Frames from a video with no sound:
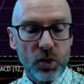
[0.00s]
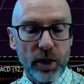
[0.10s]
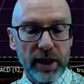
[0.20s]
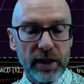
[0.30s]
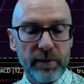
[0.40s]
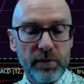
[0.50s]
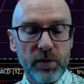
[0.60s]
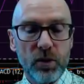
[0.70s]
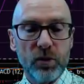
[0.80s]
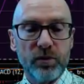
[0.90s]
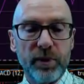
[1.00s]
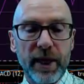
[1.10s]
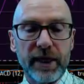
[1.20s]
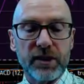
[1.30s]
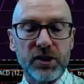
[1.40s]
quickly move
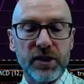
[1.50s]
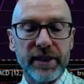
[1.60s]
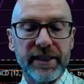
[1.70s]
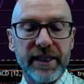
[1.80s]
back to the